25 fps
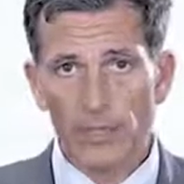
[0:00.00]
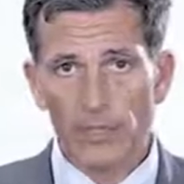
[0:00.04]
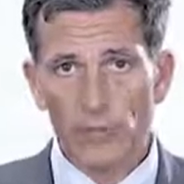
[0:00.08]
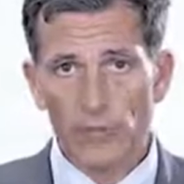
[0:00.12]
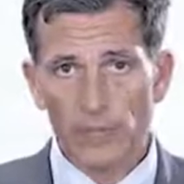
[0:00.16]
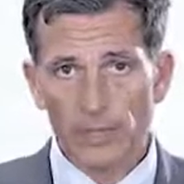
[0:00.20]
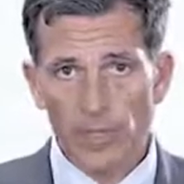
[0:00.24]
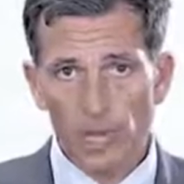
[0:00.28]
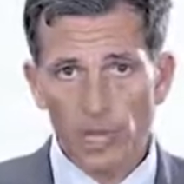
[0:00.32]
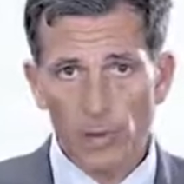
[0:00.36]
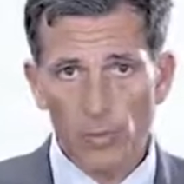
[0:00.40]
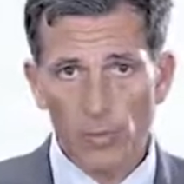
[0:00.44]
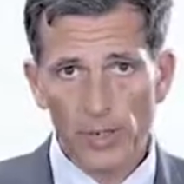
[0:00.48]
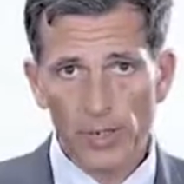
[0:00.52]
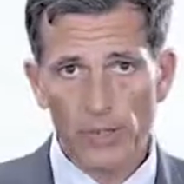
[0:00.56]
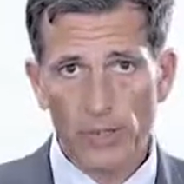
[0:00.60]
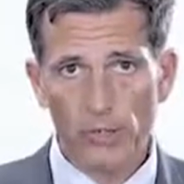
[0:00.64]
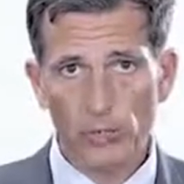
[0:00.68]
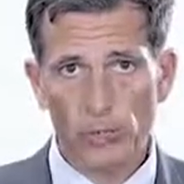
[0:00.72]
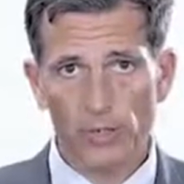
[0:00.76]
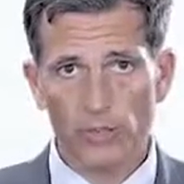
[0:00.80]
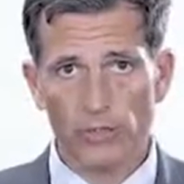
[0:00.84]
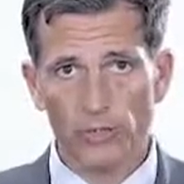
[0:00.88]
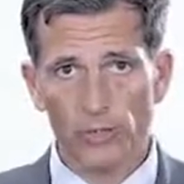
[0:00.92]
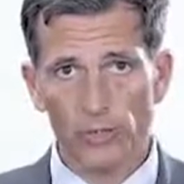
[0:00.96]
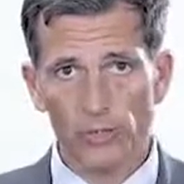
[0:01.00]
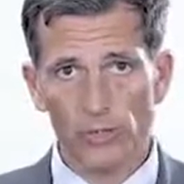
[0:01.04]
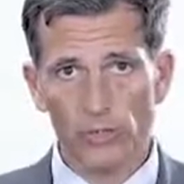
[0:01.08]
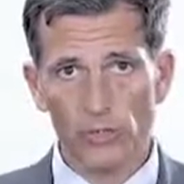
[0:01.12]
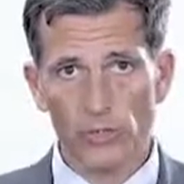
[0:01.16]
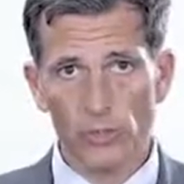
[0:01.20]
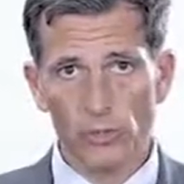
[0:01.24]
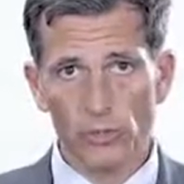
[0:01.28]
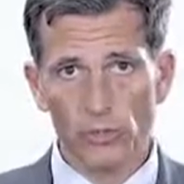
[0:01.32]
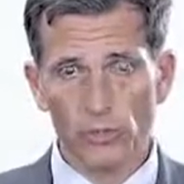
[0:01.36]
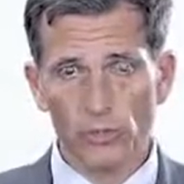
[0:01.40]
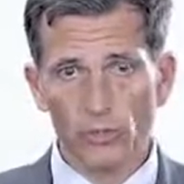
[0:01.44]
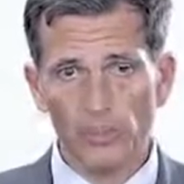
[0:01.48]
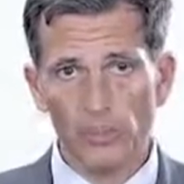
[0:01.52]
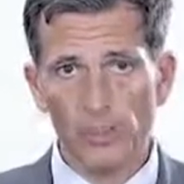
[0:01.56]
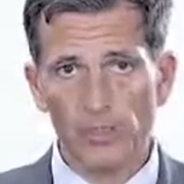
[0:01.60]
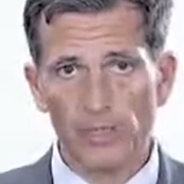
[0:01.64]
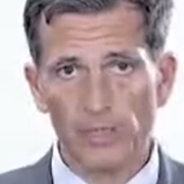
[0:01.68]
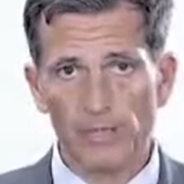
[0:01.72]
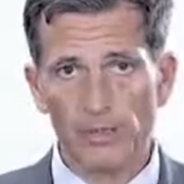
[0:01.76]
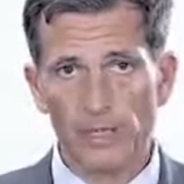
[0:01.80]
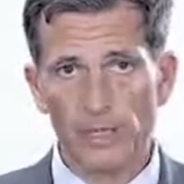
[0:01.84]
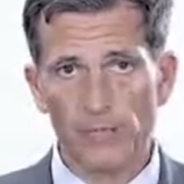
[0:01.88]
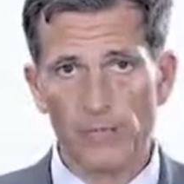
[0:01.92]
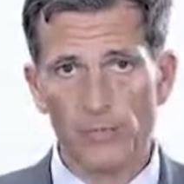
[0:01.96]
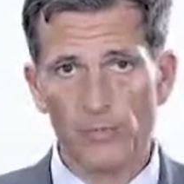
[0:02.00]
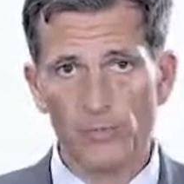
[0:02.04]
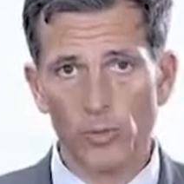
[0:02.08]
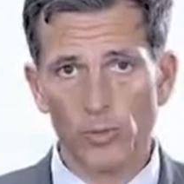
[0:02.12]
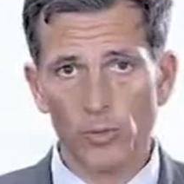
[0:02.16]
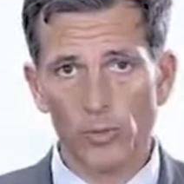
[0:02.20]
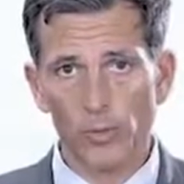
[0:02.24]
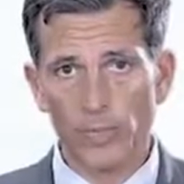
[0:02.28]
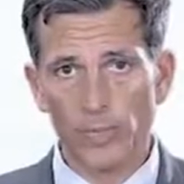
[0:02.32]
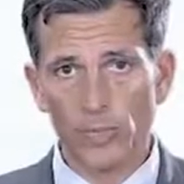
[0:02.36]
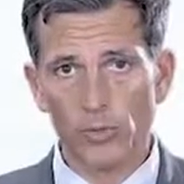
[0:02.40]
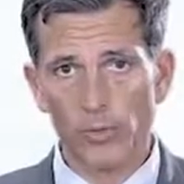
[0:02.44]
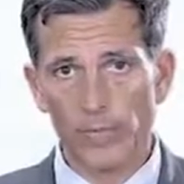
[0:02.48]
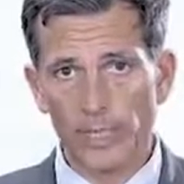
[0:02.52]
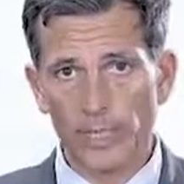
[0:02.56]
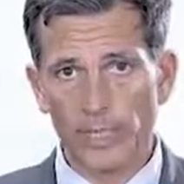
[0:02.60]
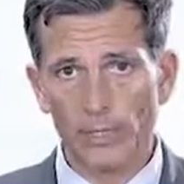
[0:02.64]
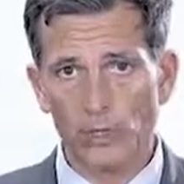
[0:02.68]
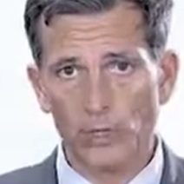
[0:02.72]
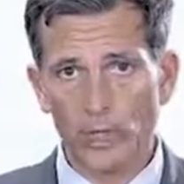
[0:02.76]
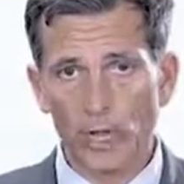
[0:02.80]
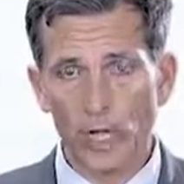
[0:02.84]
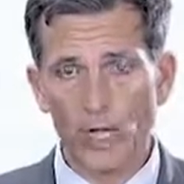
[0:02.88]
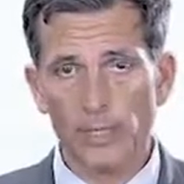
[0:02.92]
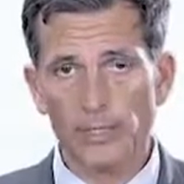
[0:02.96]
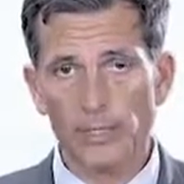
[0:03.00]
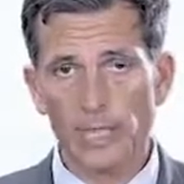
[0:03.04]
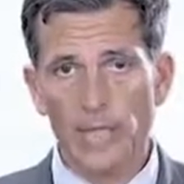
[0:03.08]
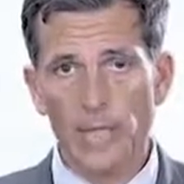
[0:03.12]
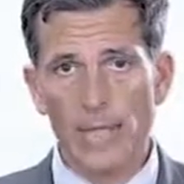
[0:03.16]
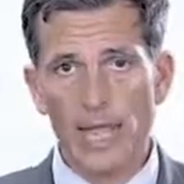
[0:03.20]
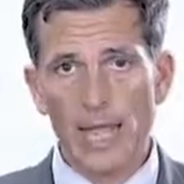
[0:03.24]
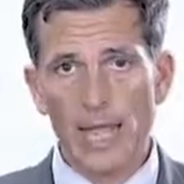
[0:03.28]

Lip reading: So now we're switching to a new perspective where we're looking not